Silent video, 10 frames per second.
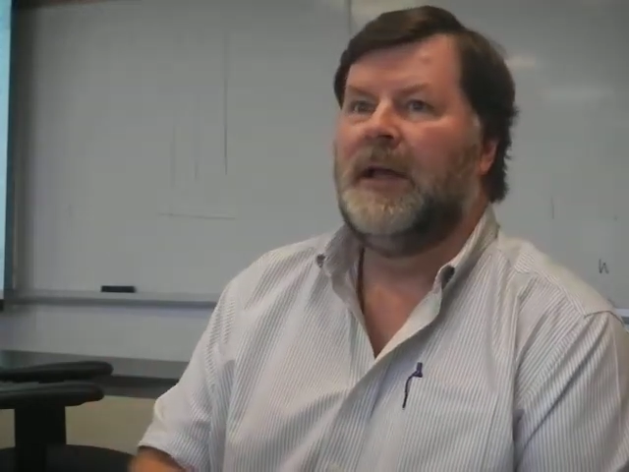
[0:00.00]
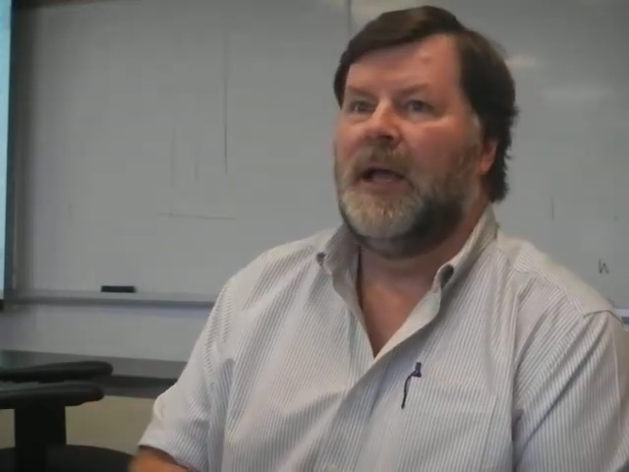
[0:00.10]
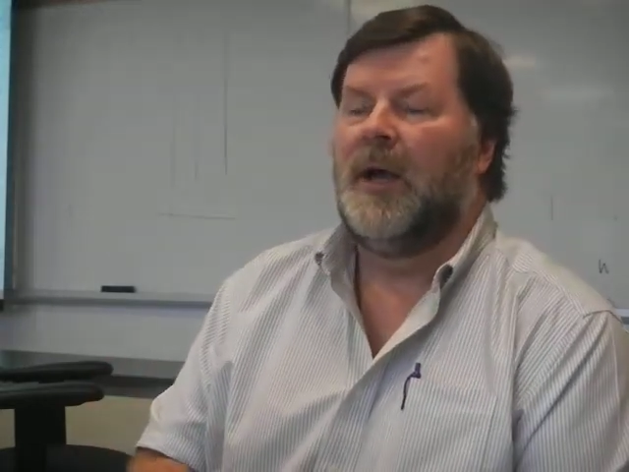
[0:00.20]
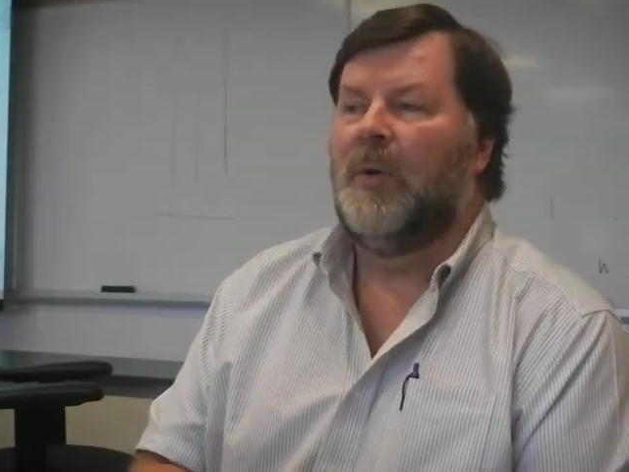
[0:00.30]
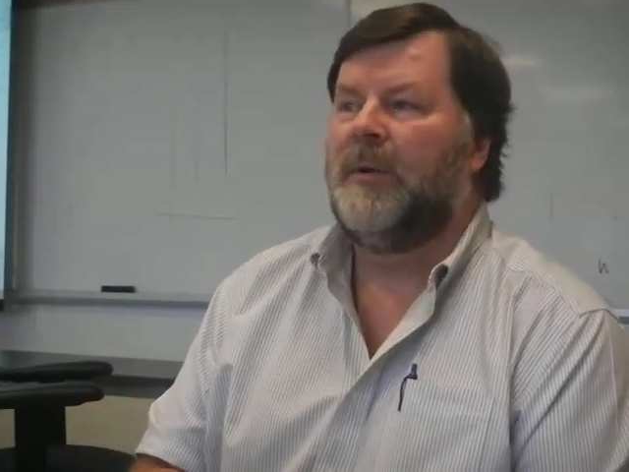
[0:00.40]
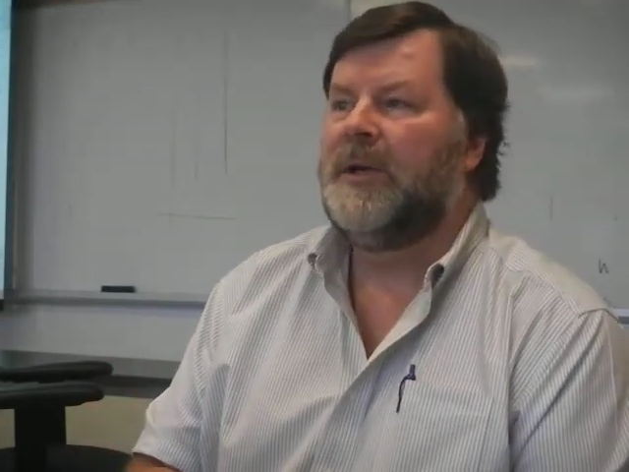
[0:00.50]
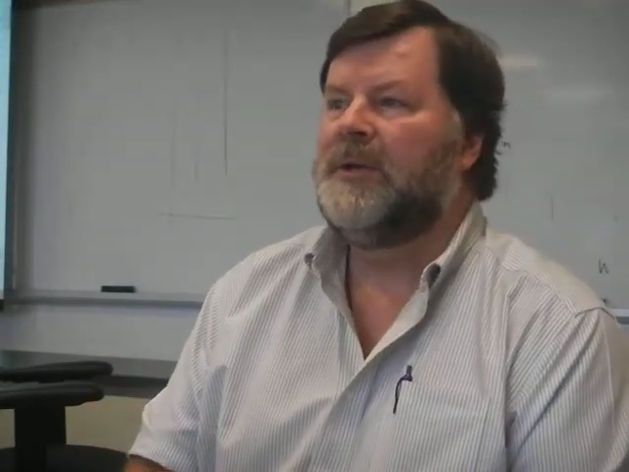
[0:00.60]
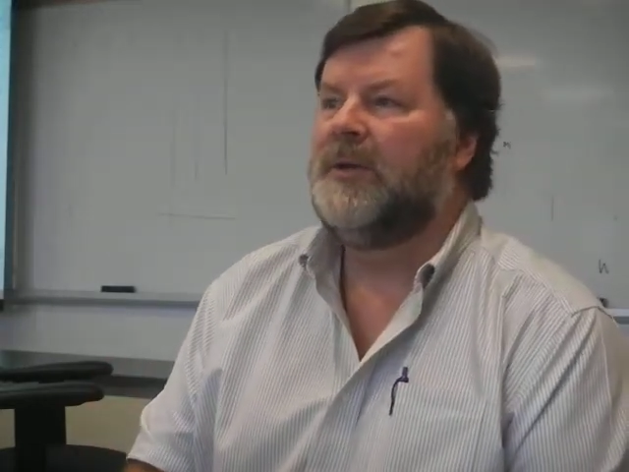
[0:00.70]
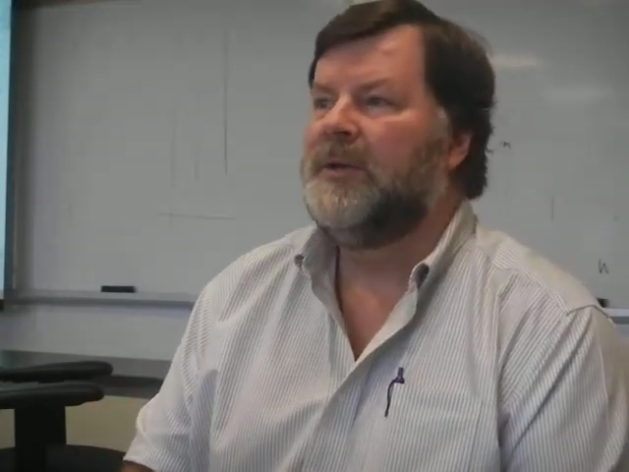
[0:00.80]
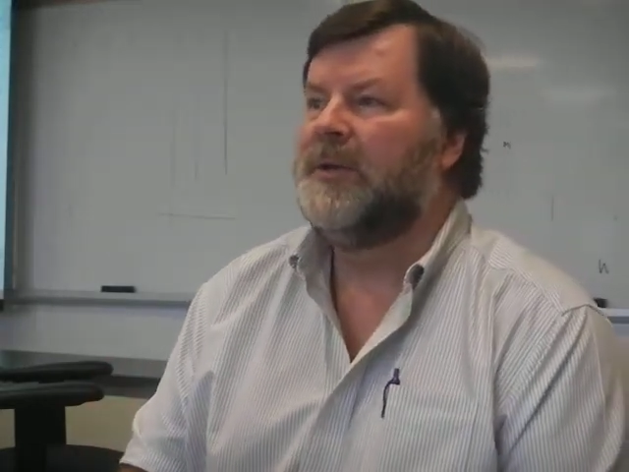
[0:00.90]
Now, one of my
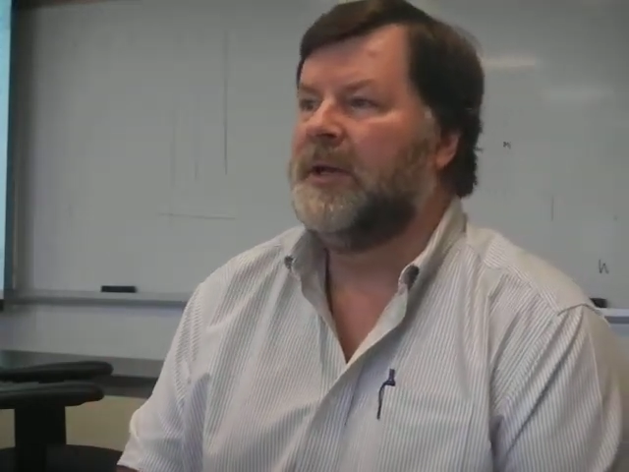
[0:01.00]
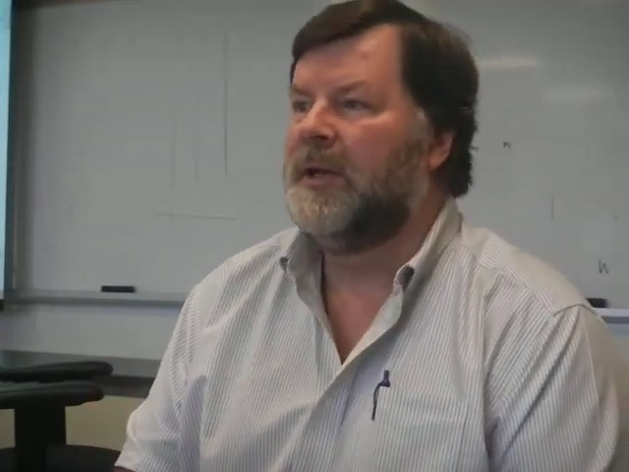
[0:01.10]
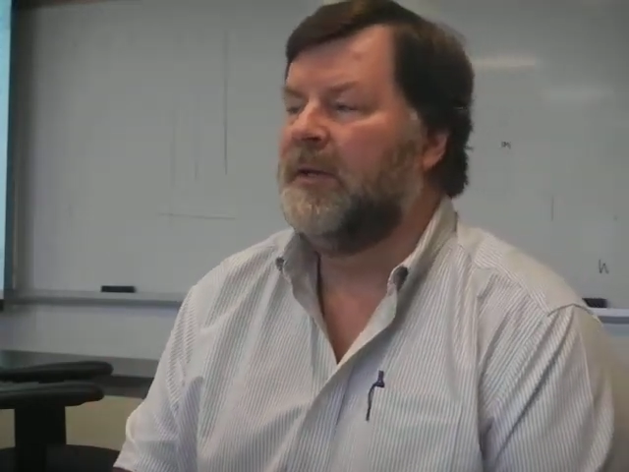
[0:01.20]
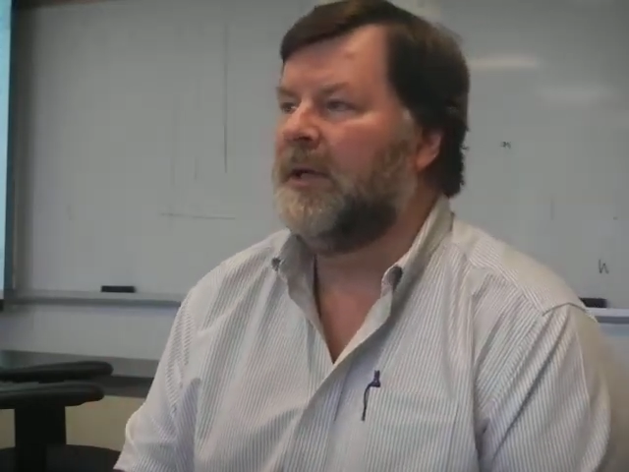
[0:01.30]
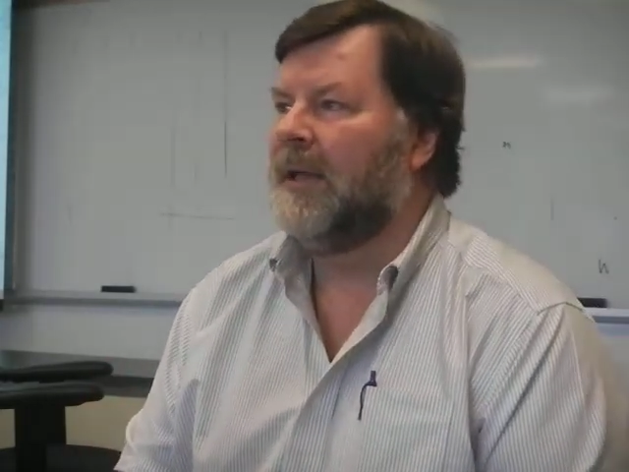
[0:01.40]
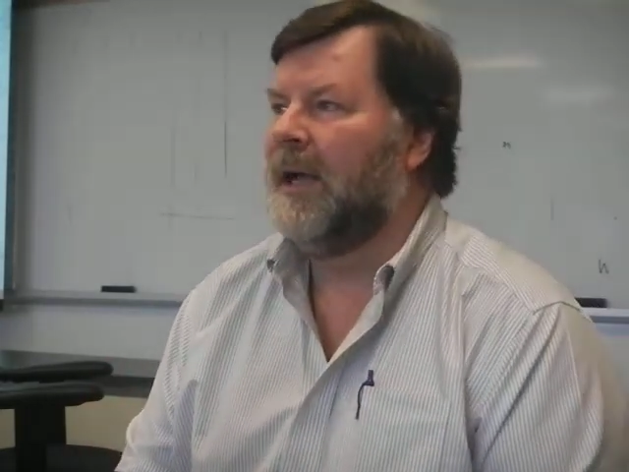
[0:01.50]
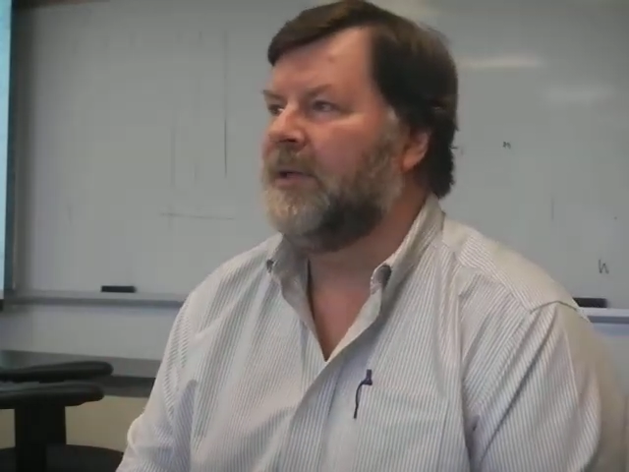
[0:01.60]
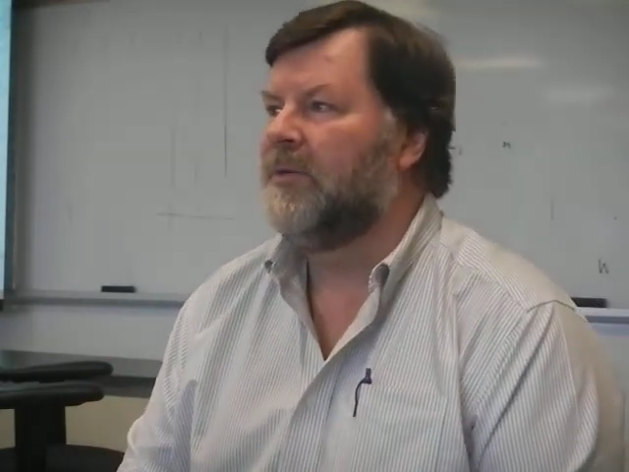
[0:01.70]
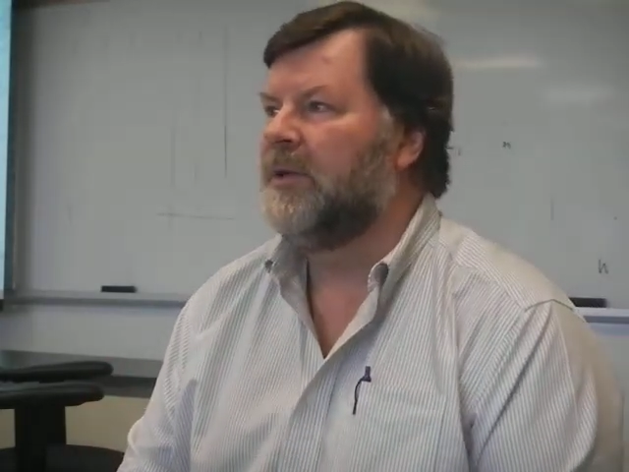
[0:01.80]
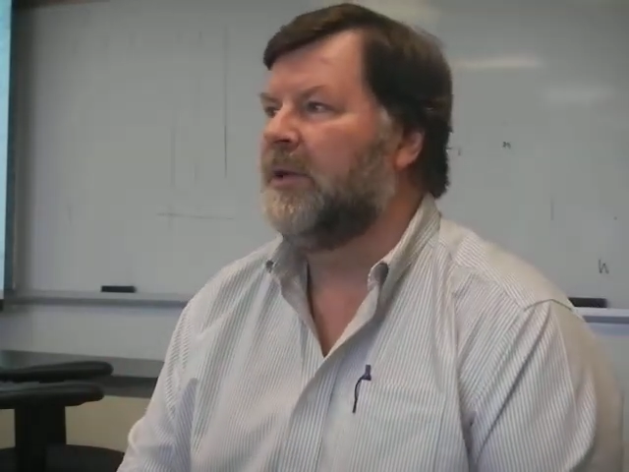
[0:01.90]
students in another
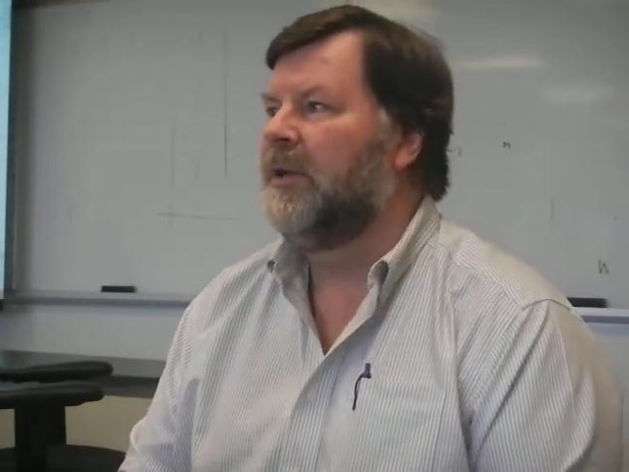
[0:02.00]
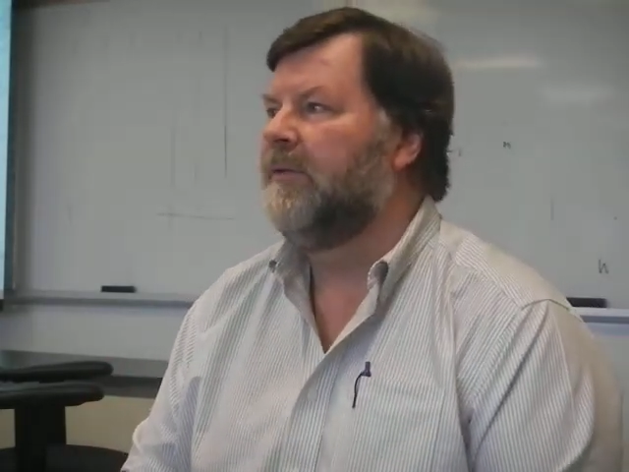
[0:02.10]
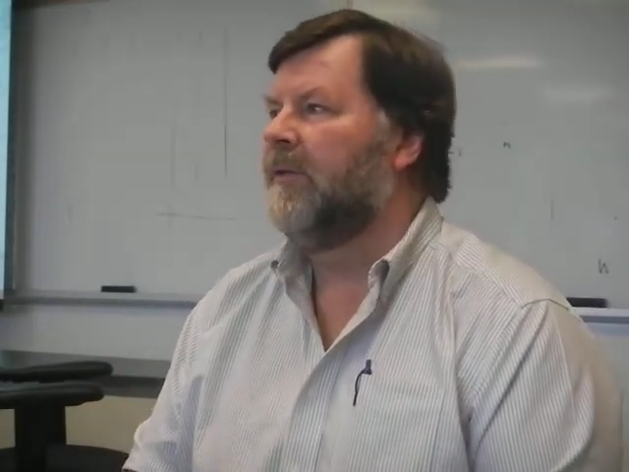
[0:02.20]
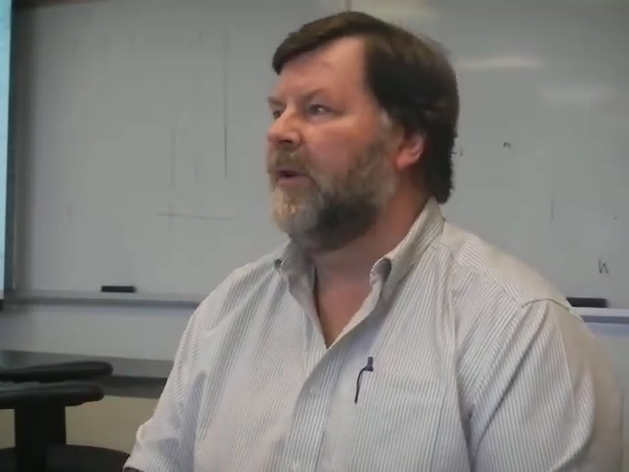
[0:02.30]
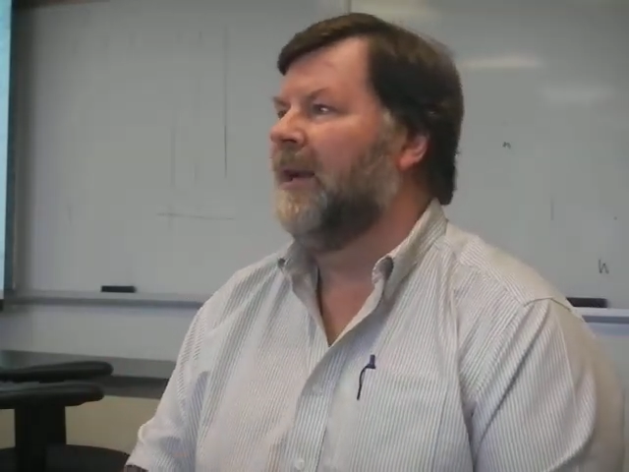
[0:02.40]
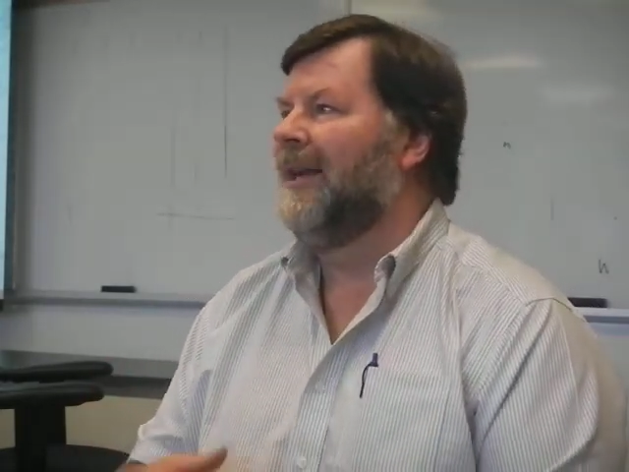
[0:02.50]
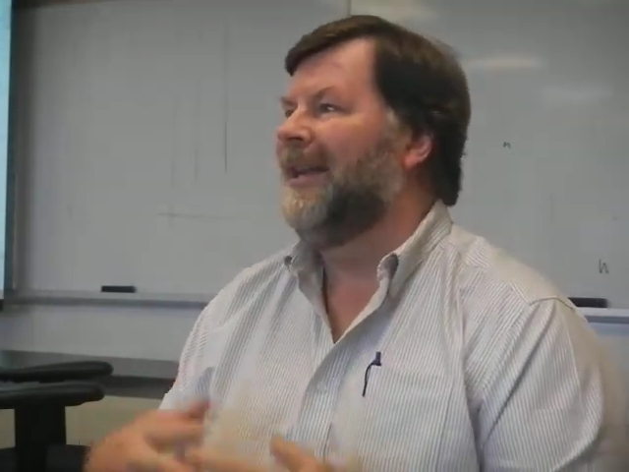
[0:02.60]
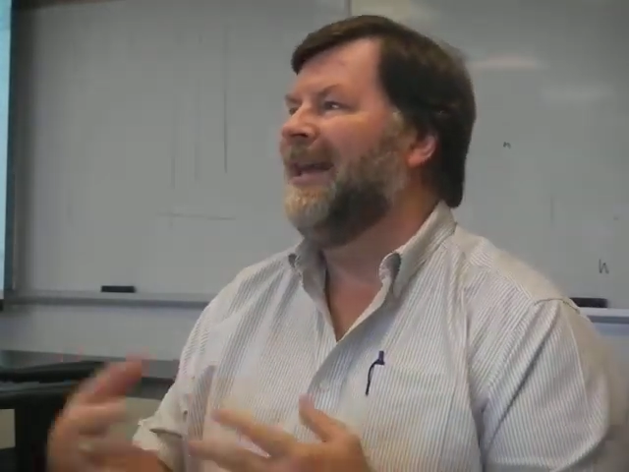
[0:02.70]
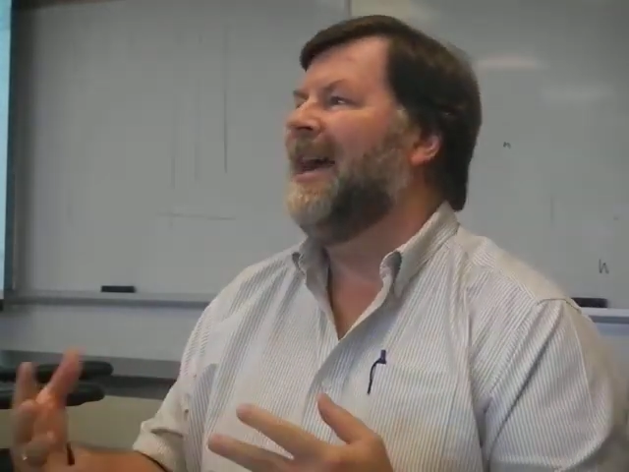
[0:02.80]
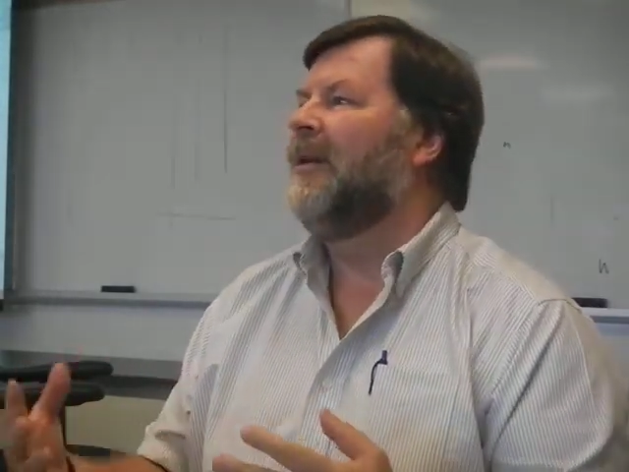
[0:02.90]
class was looking for an,
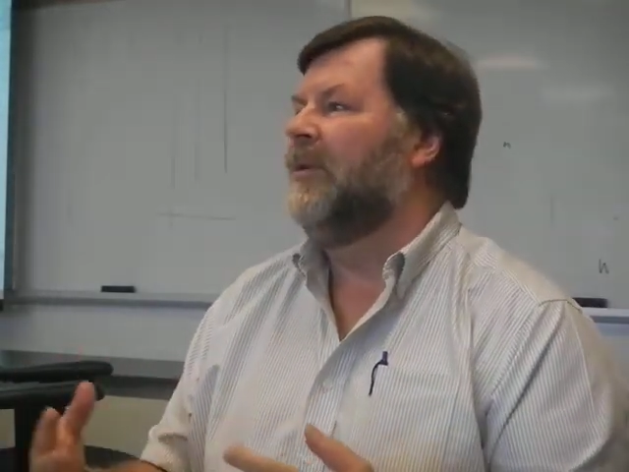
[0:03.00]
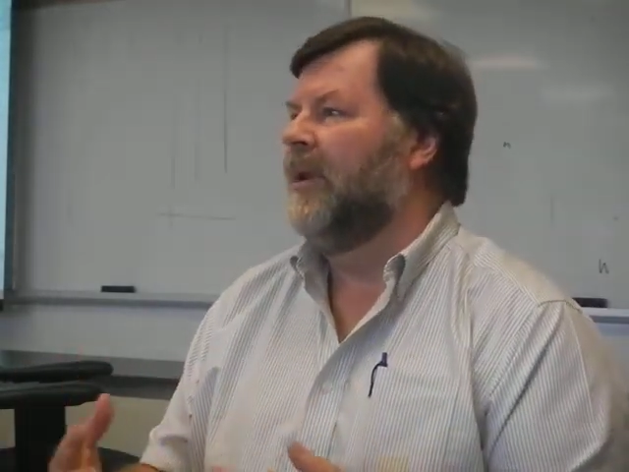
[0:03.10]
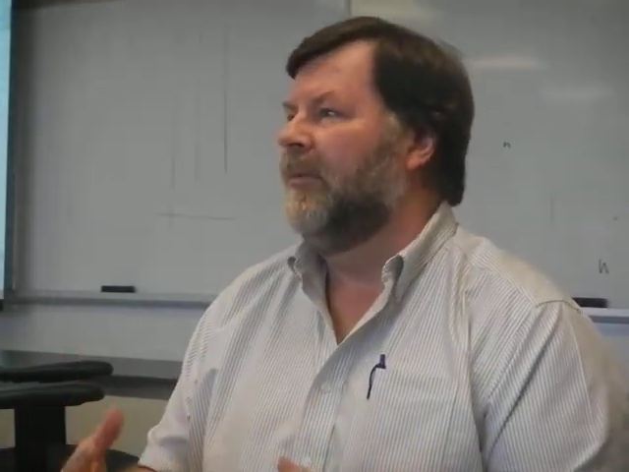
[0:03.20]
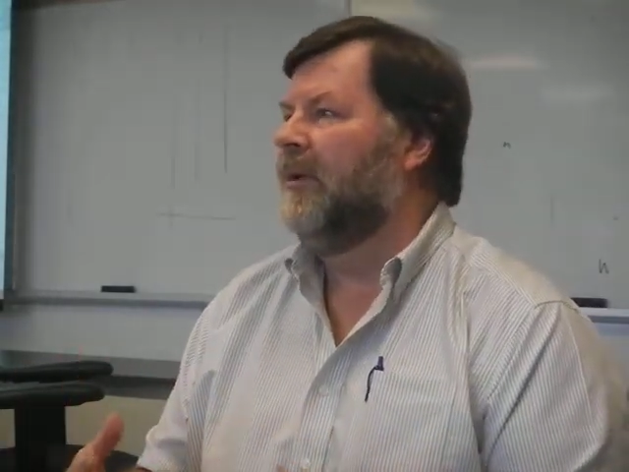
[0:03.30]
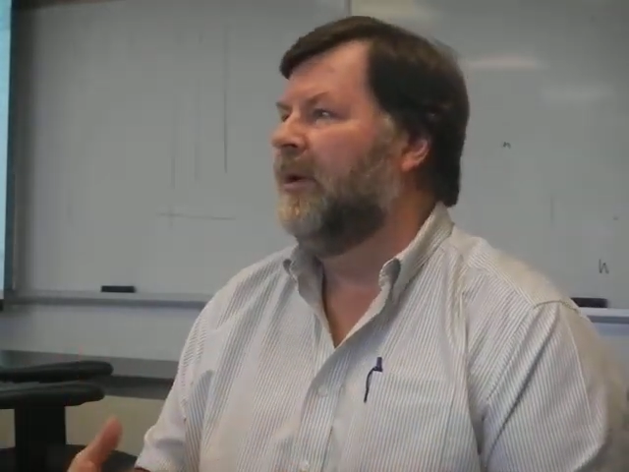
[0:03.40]
an acronym,